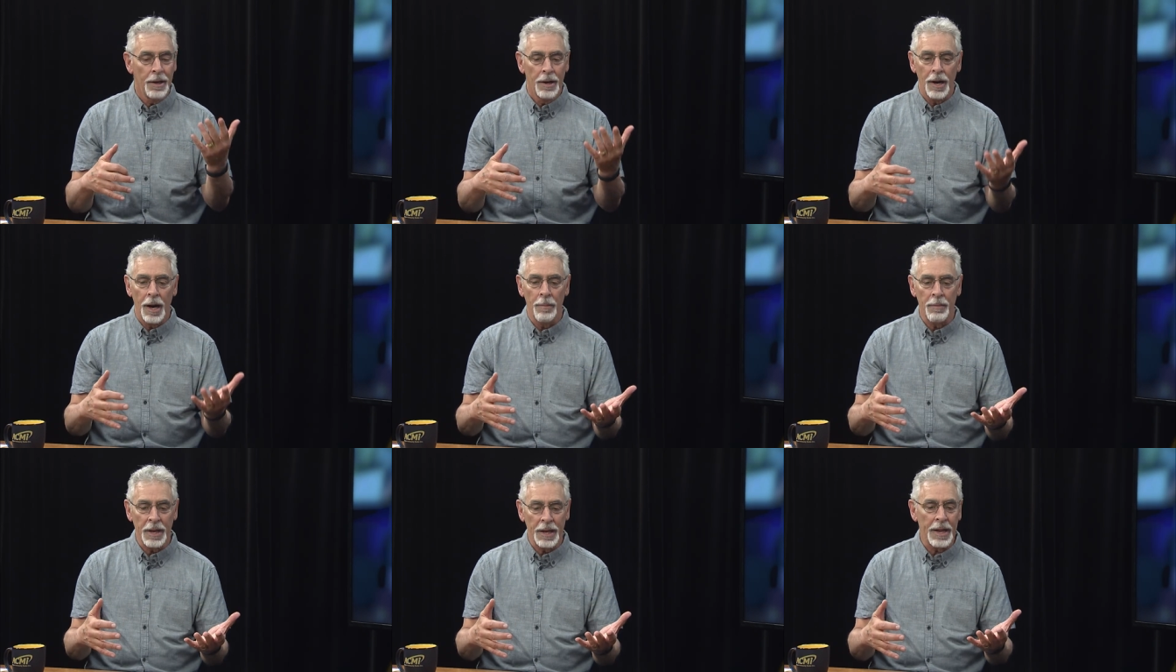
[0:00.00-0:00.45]

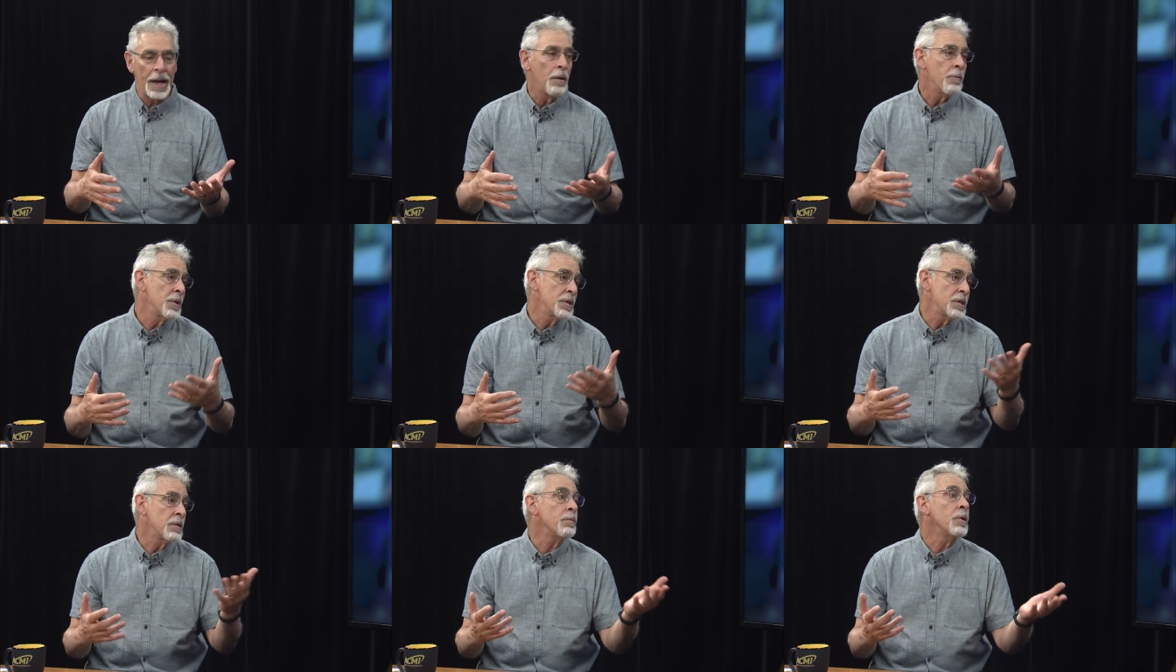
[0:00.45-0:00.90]
I mean, that
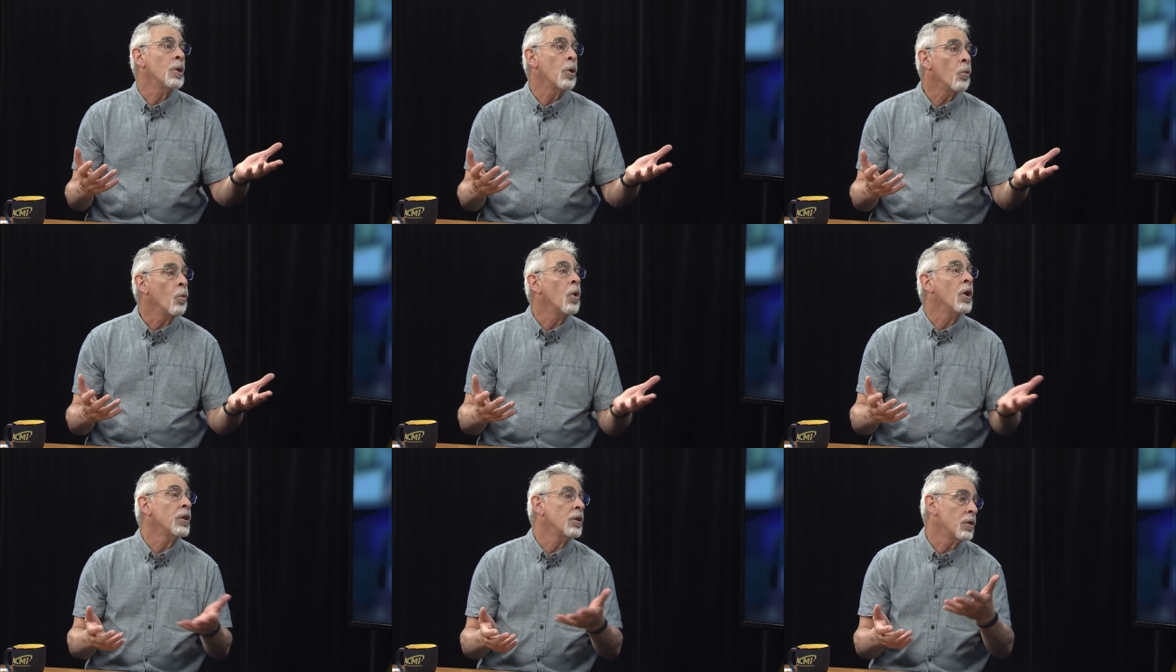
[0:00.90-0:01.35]
must have been a
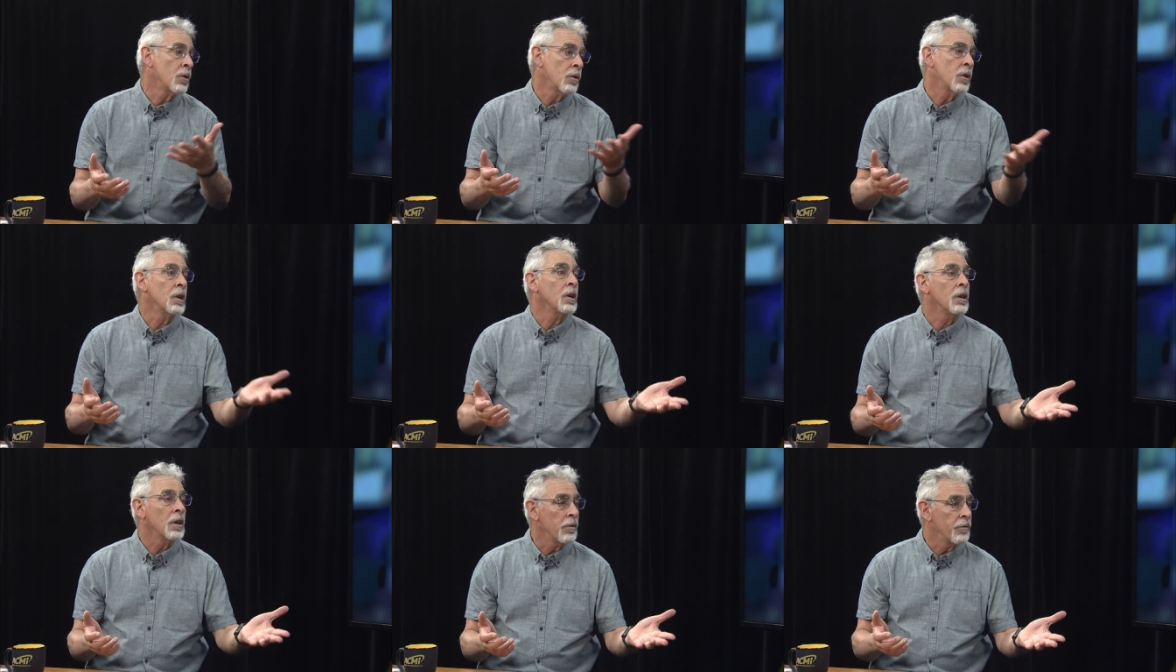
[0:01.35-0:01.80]
wonder
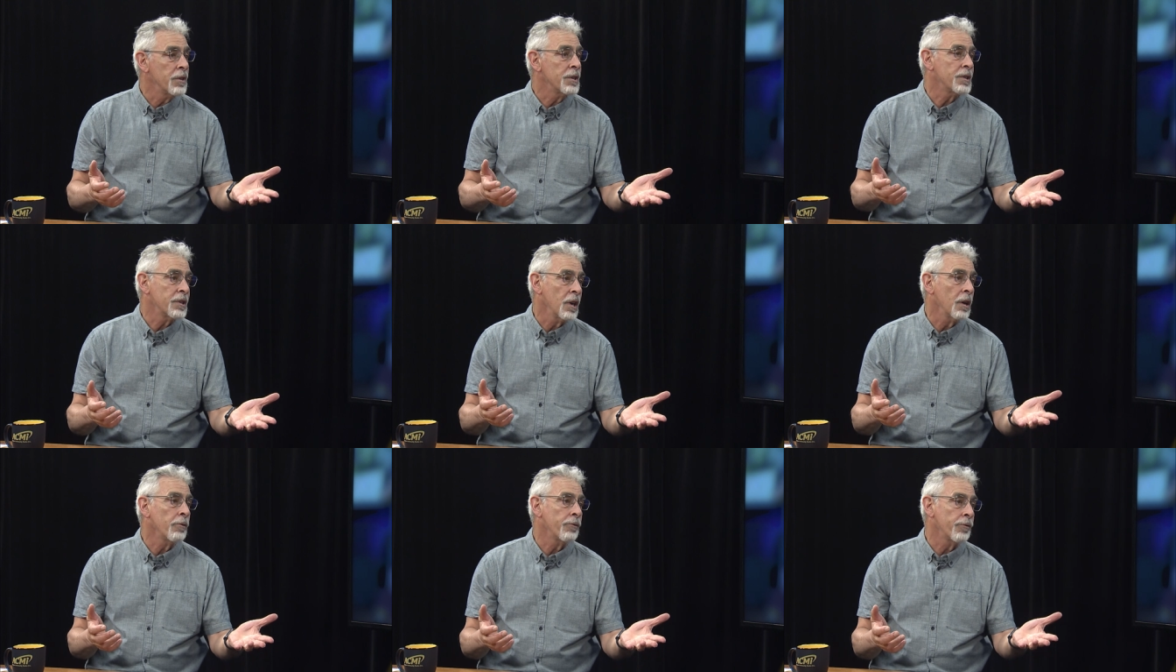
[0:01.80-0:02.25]
in and of
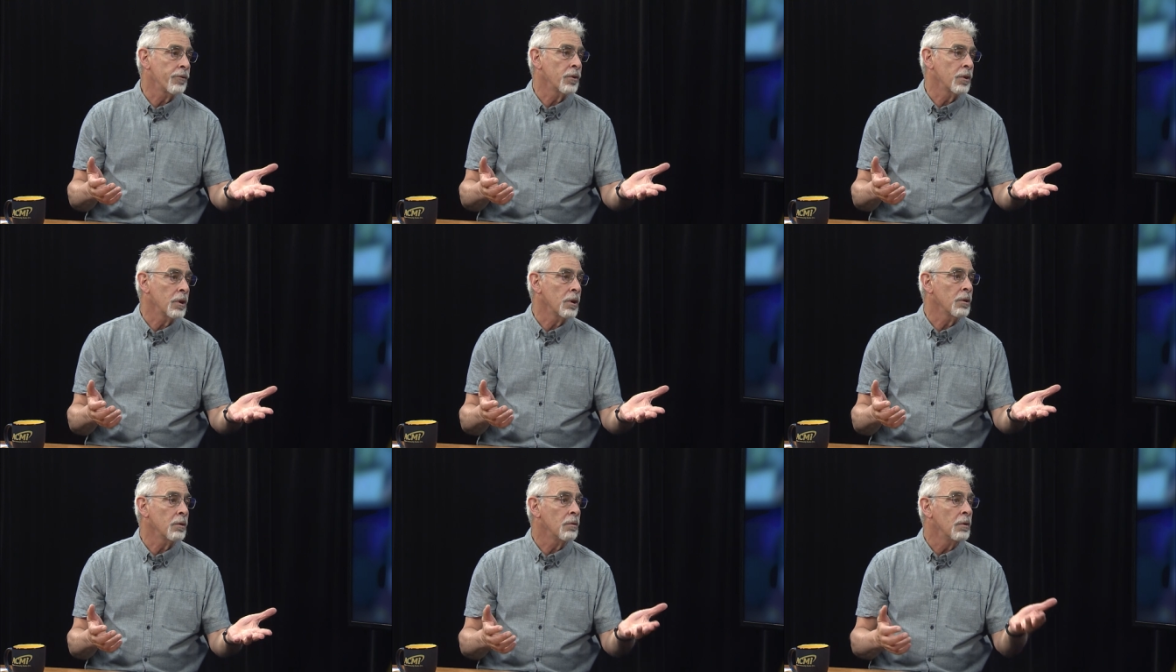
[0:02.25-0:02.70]
itself for
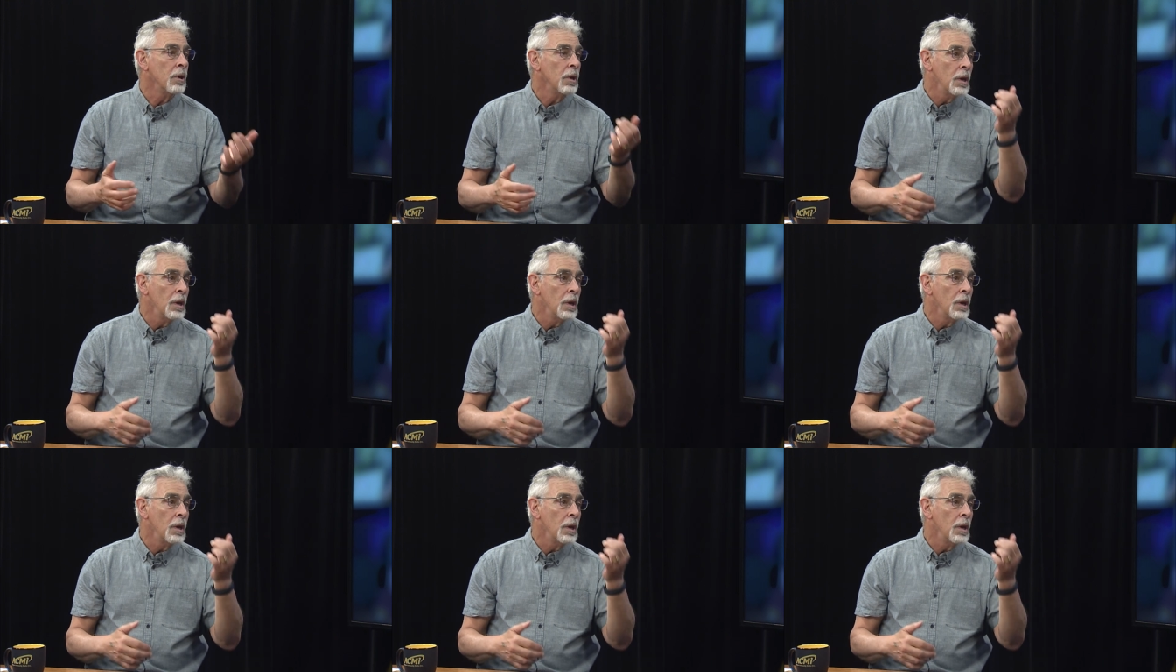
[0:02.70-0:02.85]
you.